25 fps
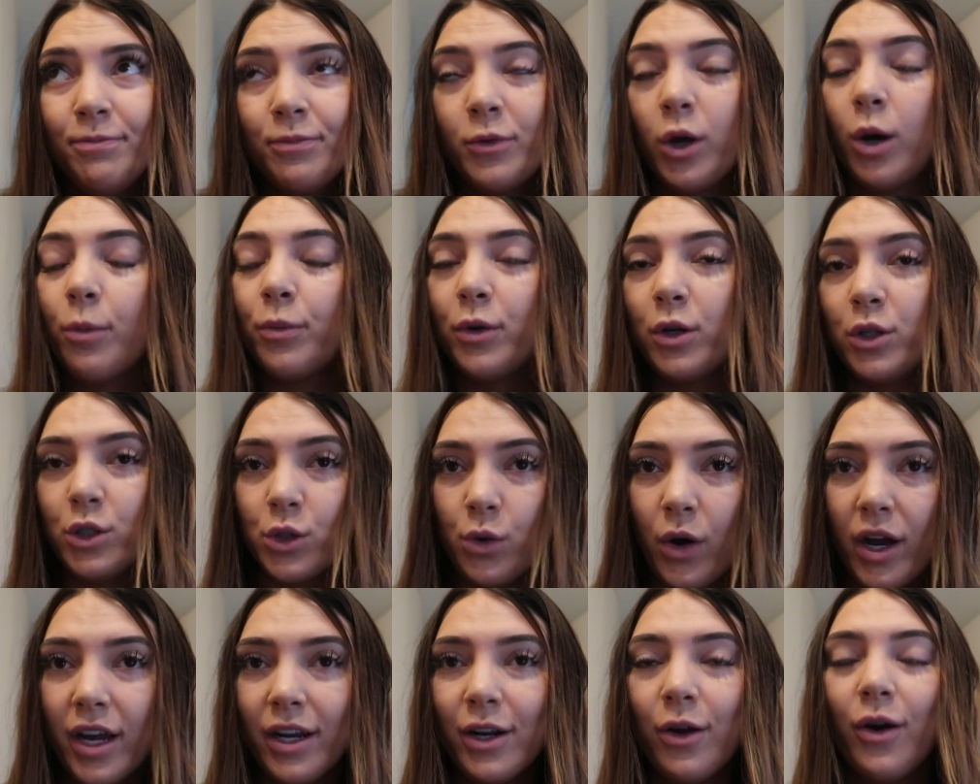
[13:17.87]
Hope you
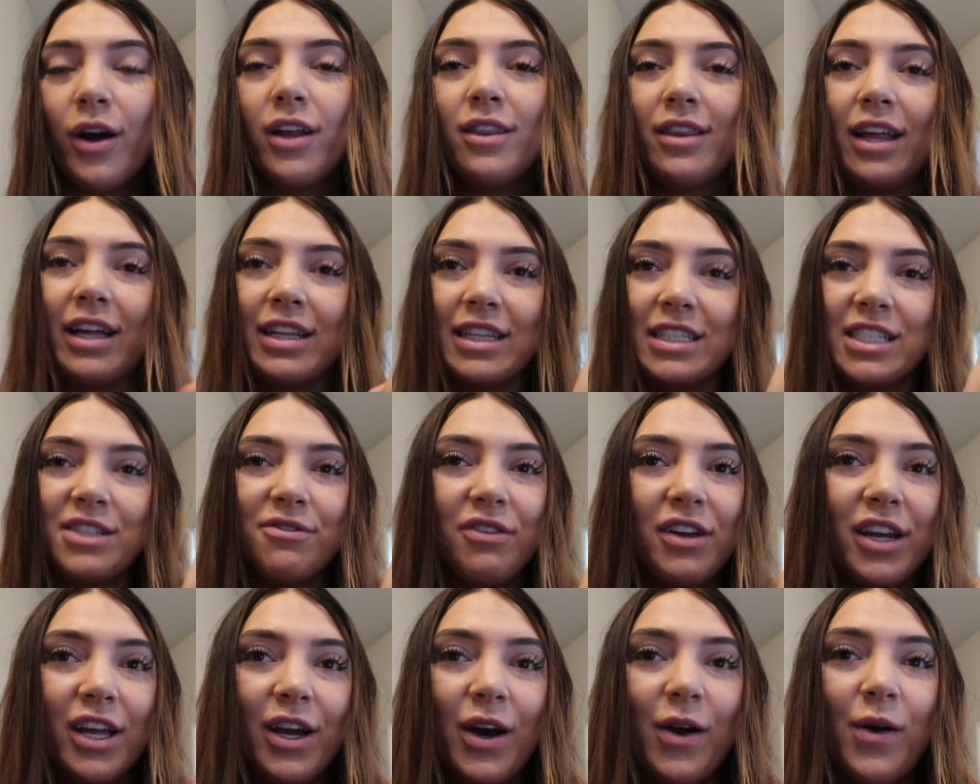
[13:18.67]
enjoyed. Go ahead and like this
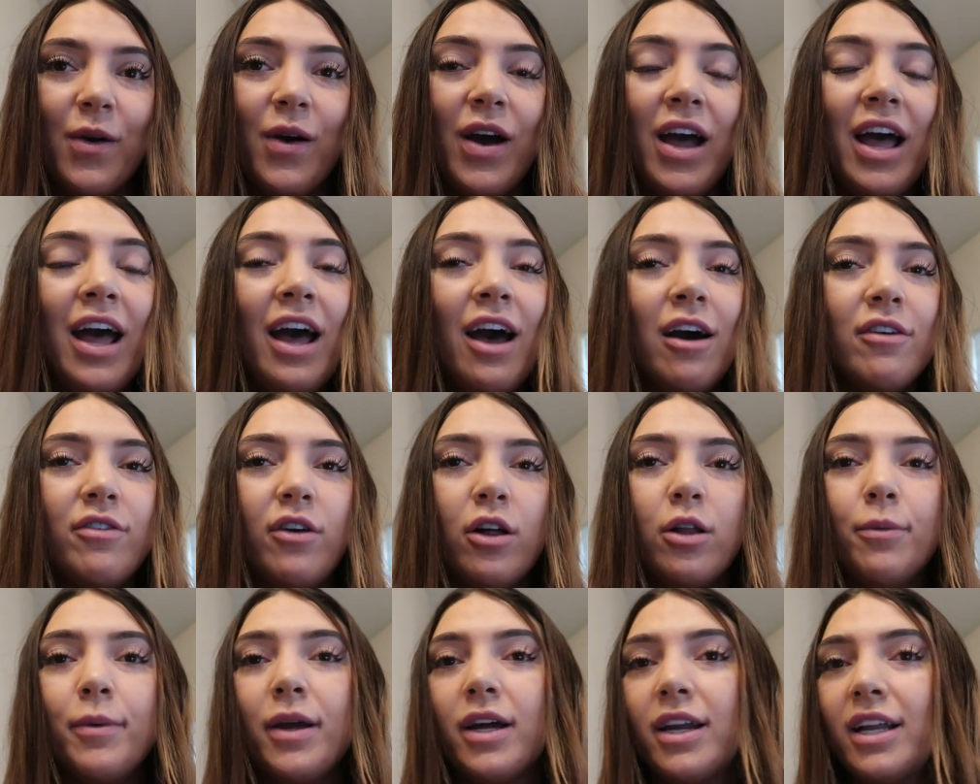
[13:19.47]
video.
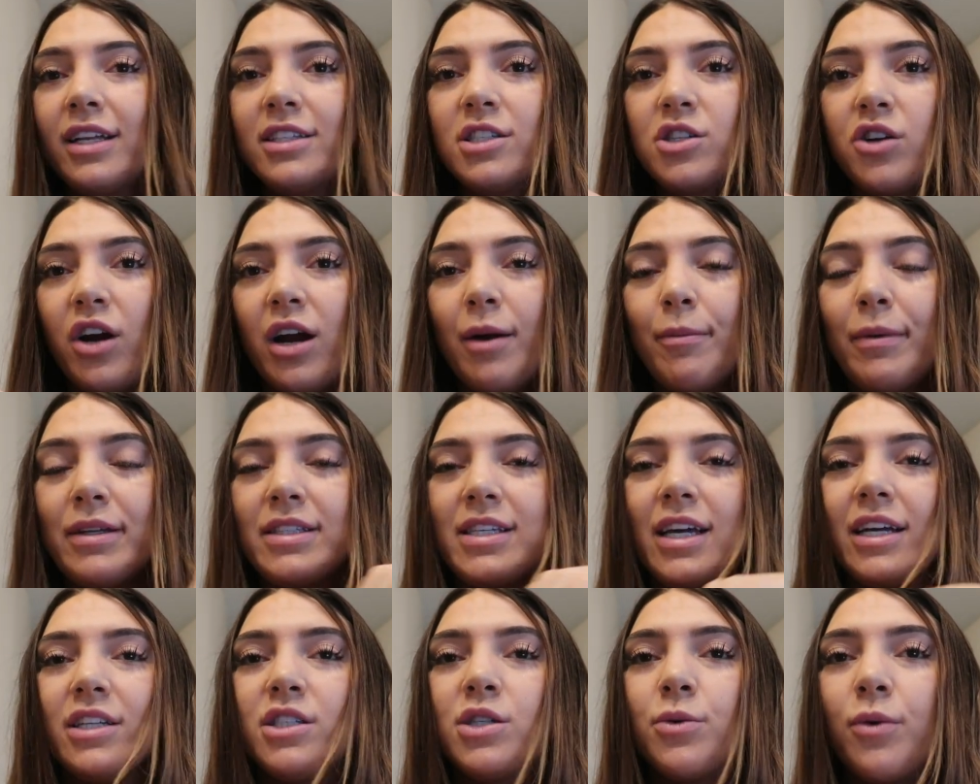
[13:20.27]
Follow me on Instagram at
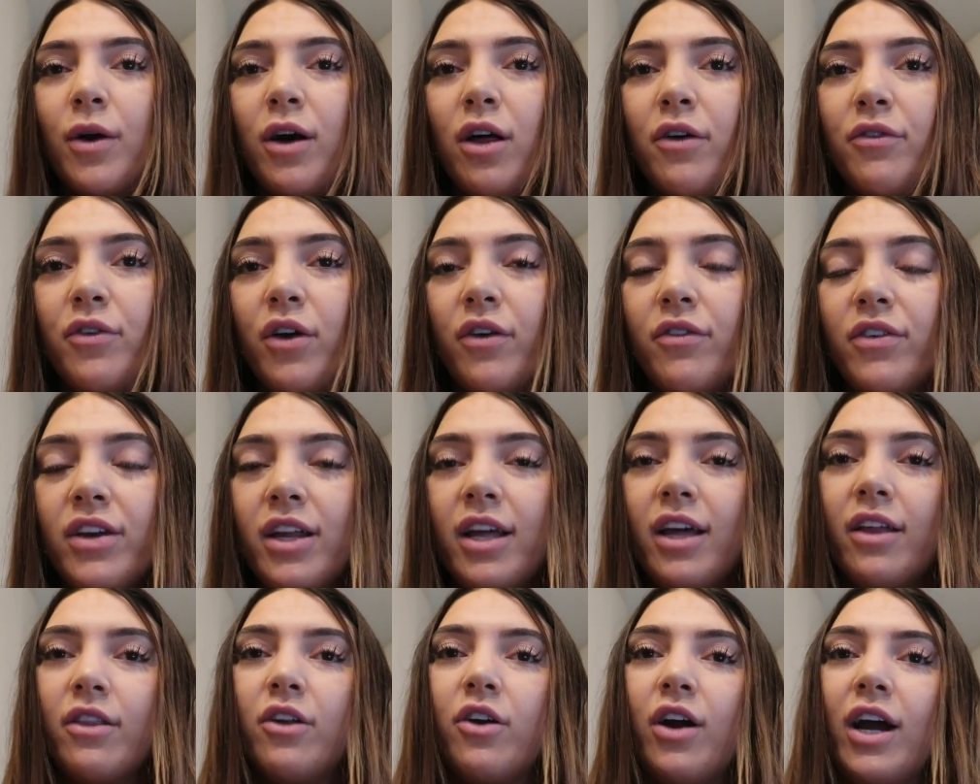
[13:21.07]
@TayTerrell if you have
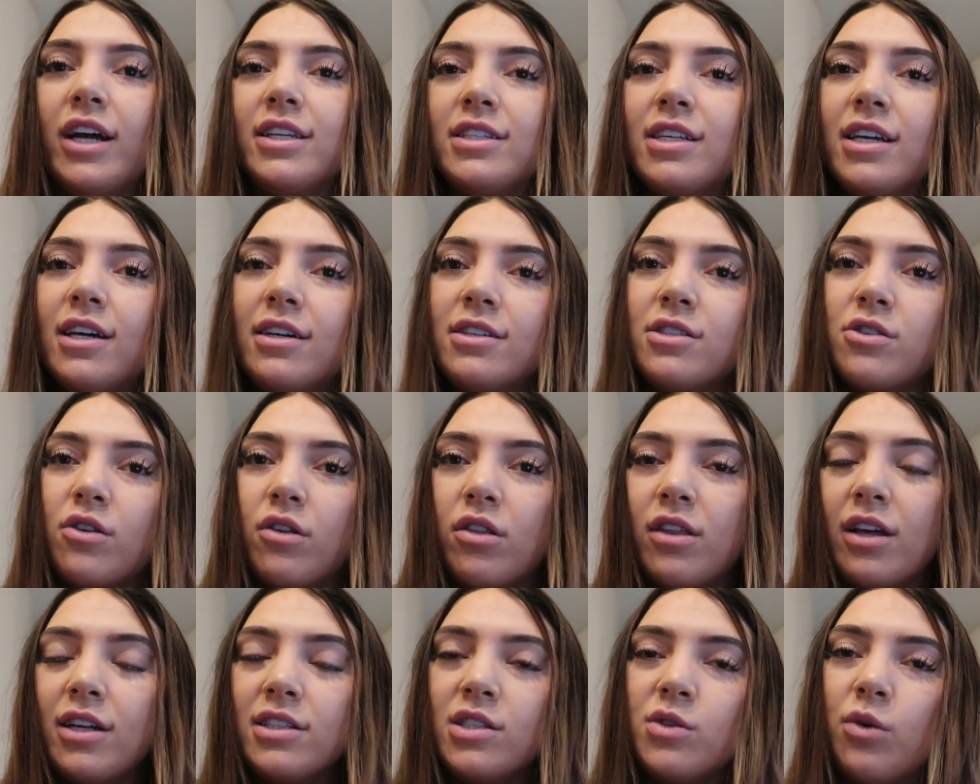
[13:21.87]
any other ideas or
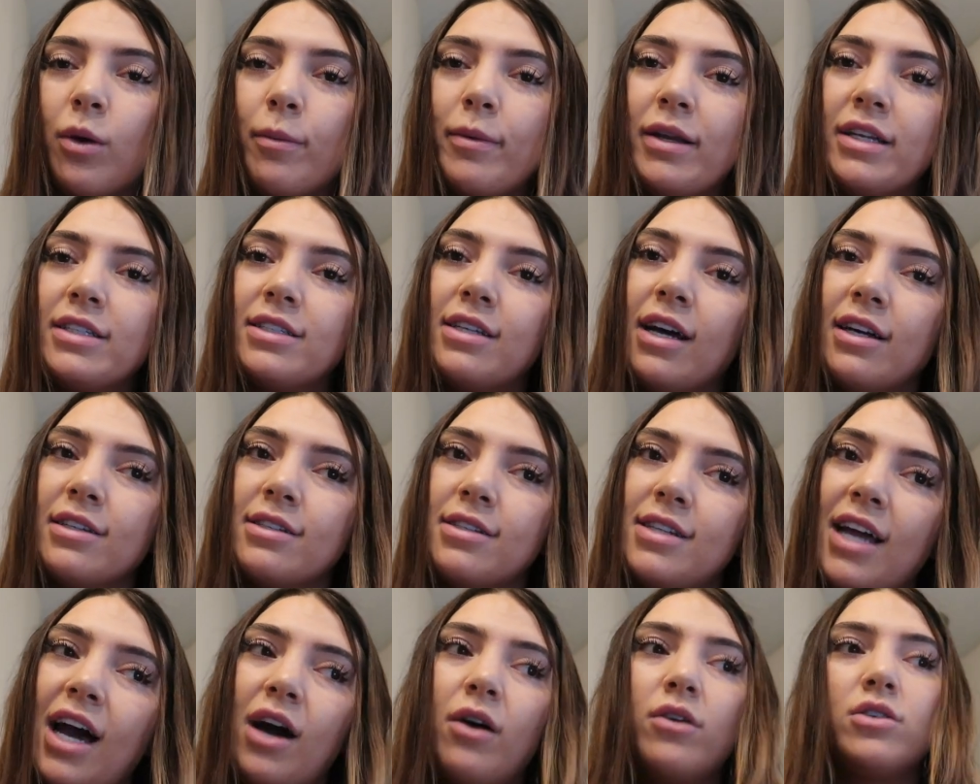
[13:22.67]
things you want me to
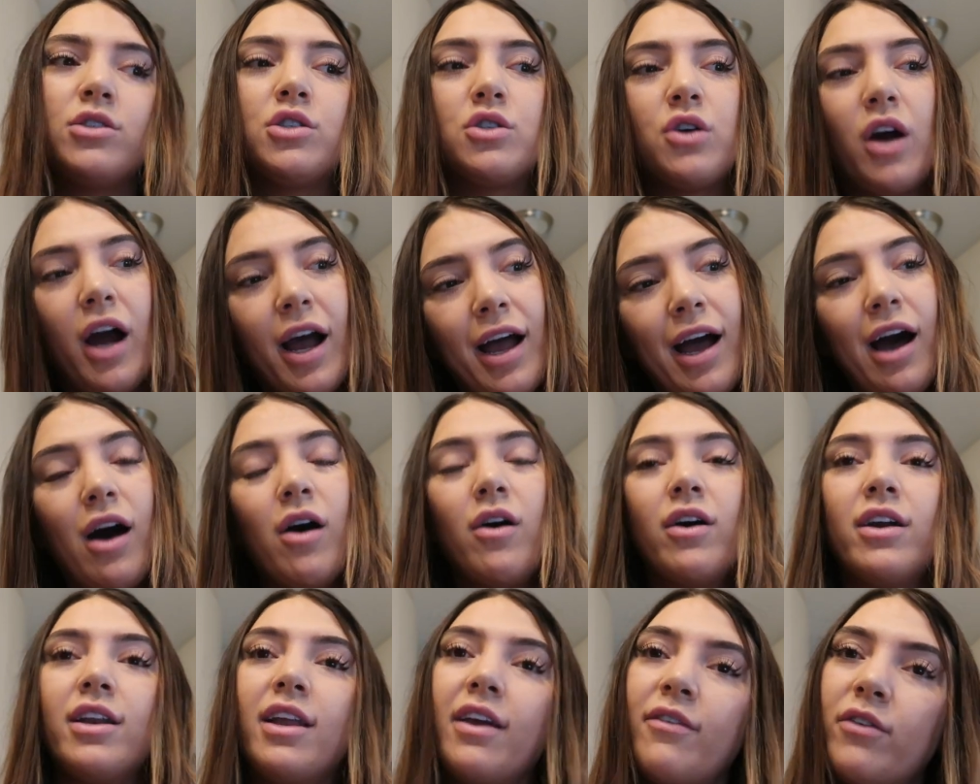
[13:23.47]
test out and try
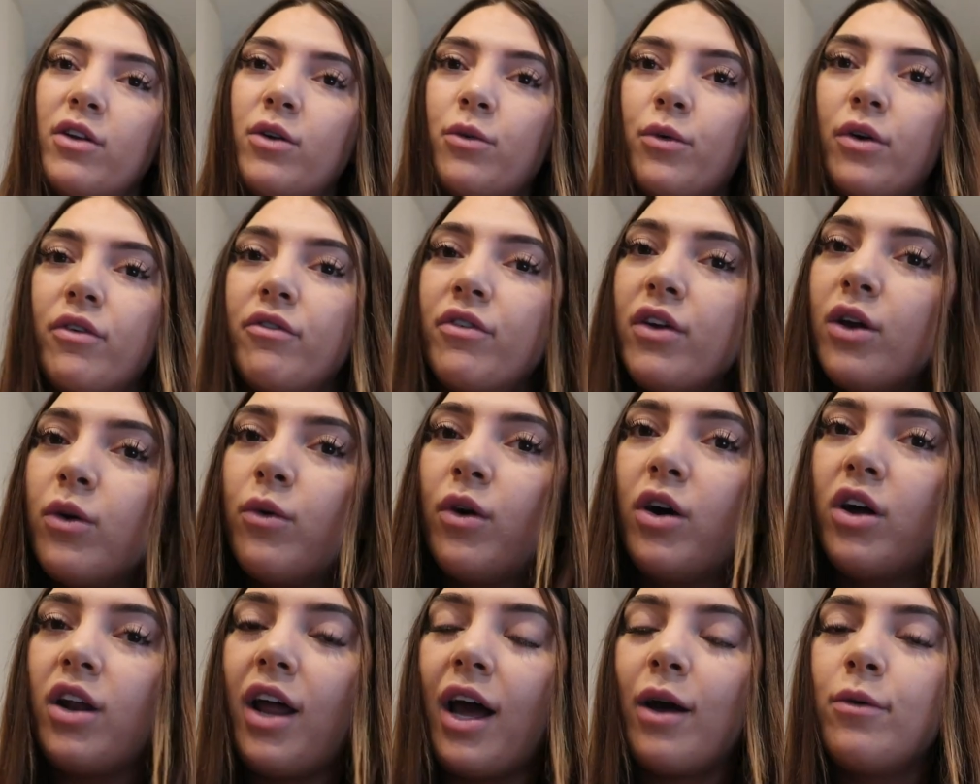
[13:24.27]
out and give you a review
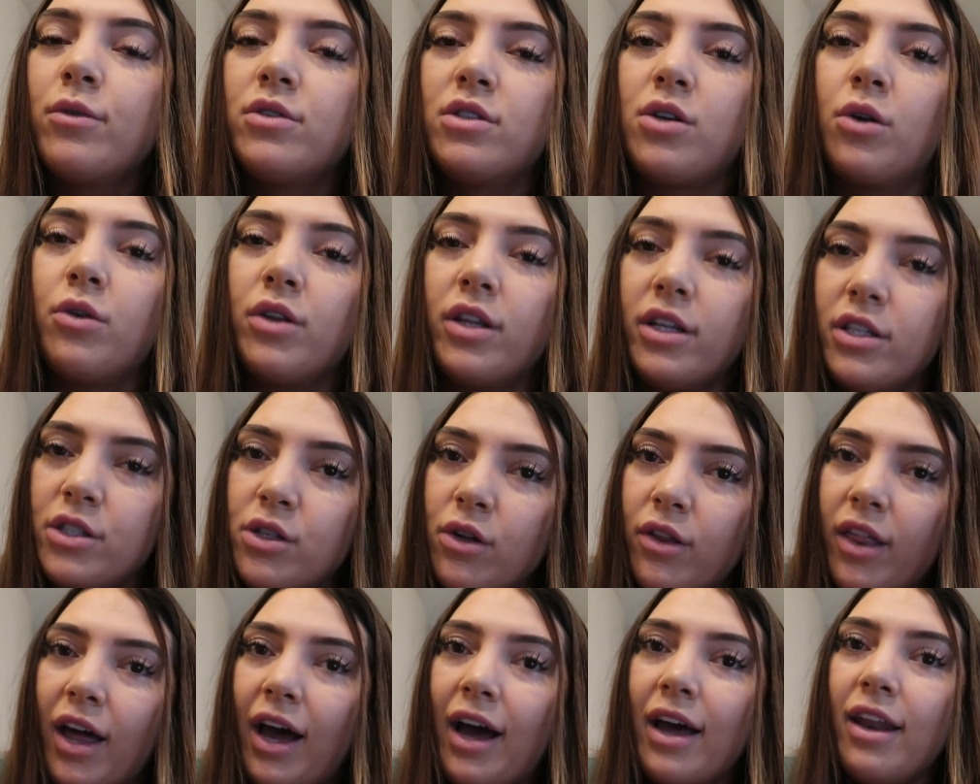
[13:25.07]
on. I will totally
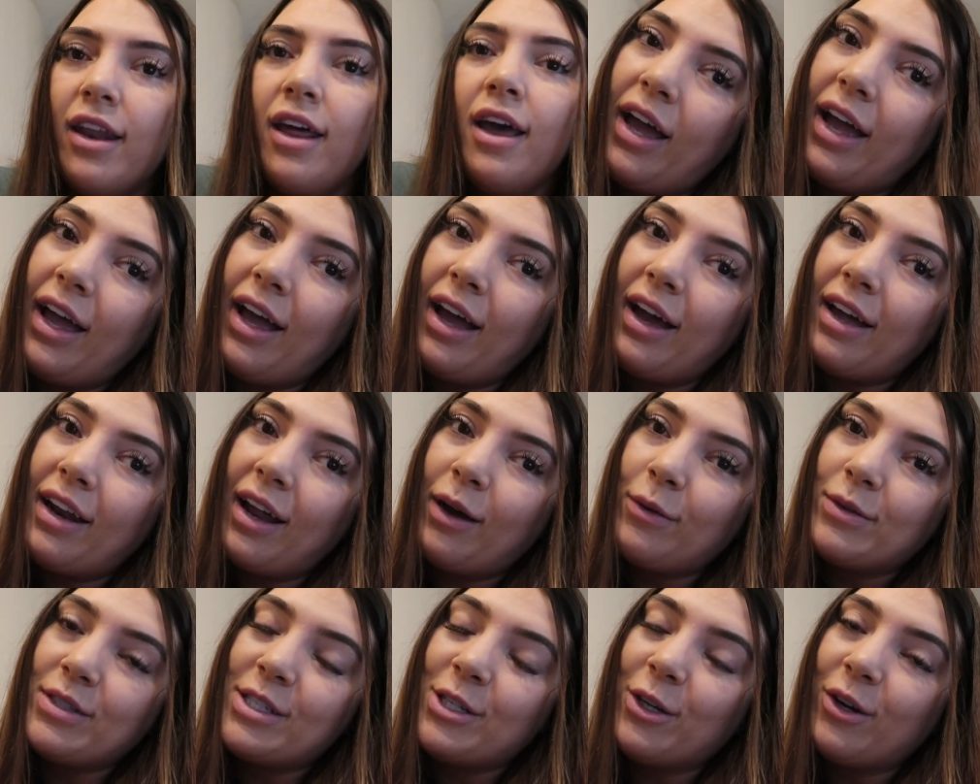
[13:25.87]
do that. And
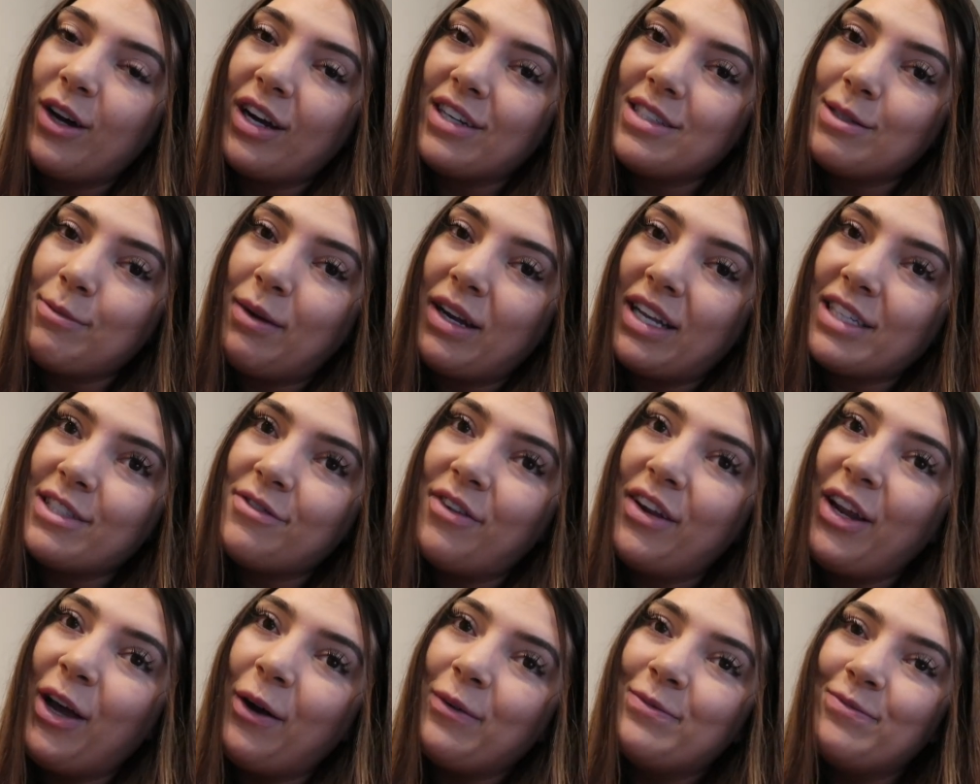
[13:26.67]
I will see you guys in my next
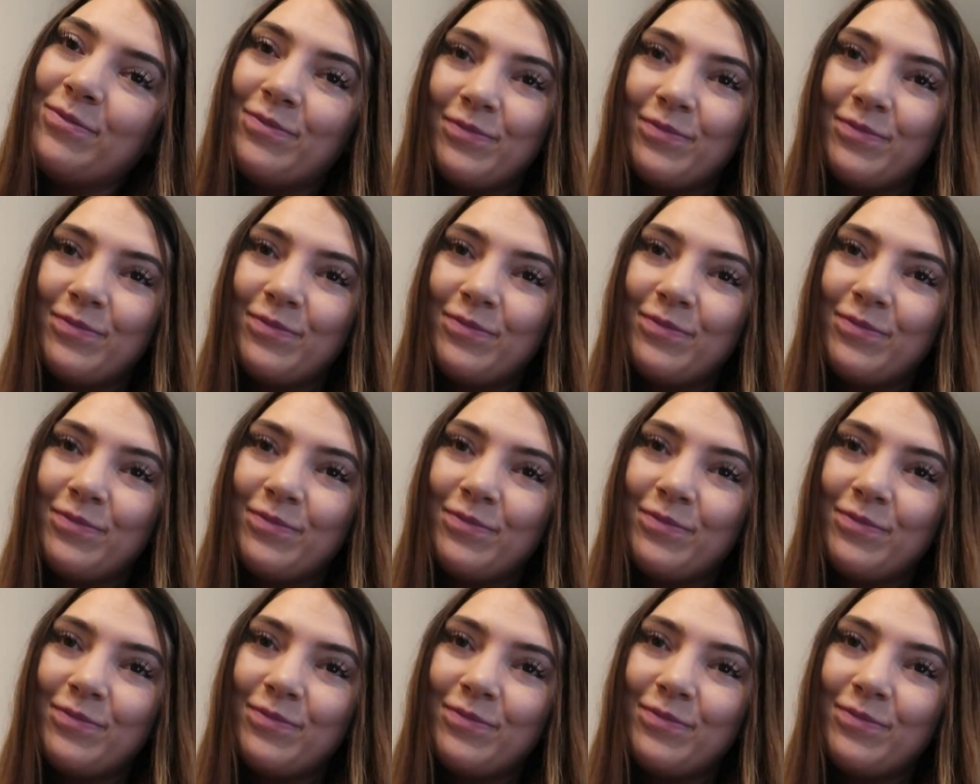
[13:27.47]
video.